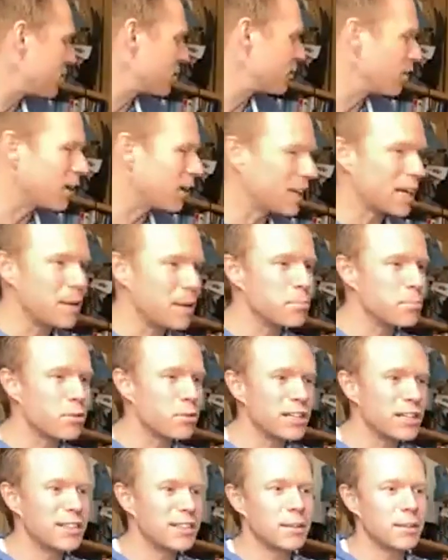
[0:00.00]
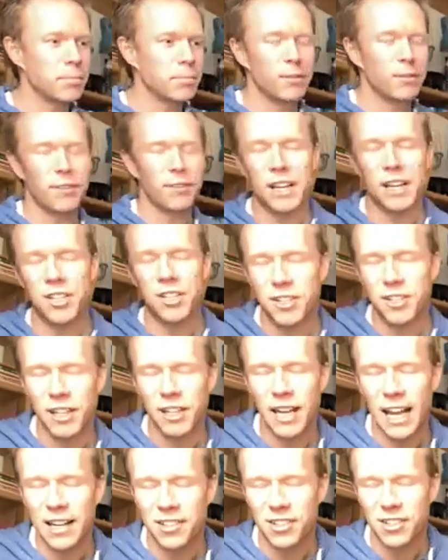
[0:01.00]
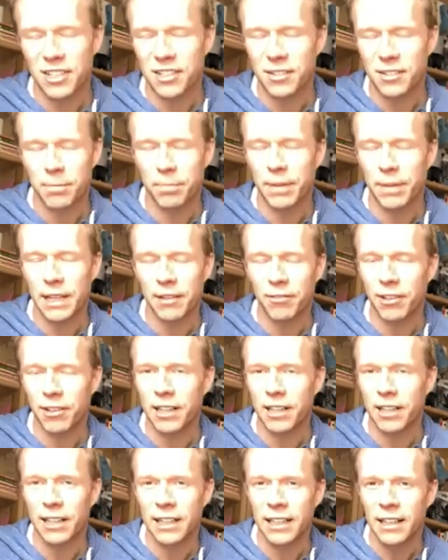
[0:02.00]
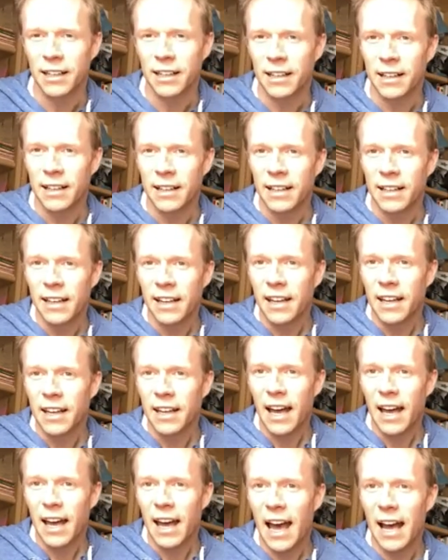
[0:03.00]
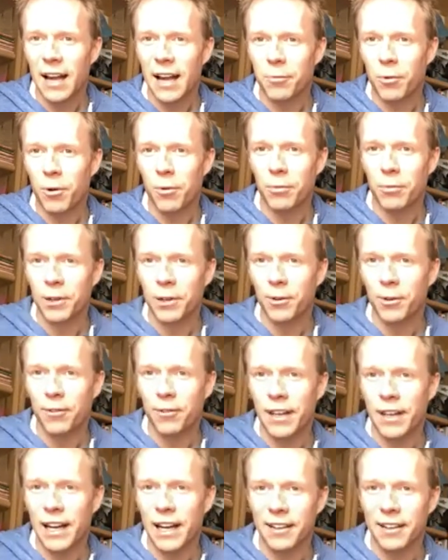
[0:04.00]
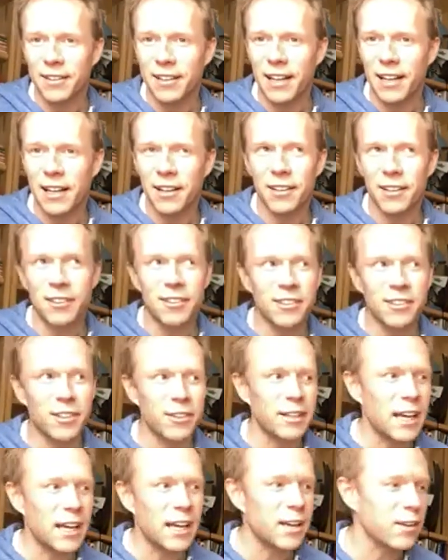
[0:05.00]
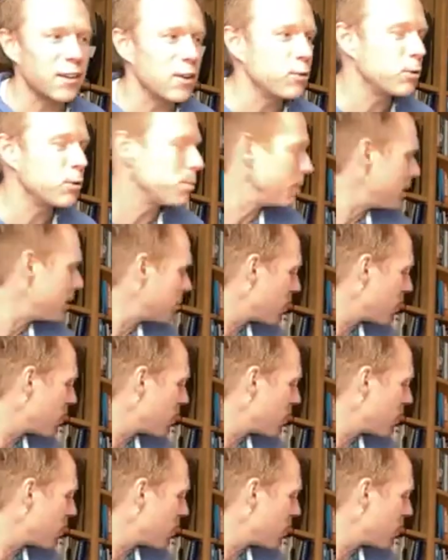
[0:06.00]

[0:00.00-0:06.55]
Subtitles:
like embracing imperfection and just being really at one with all of that. And so, yeah, those would be my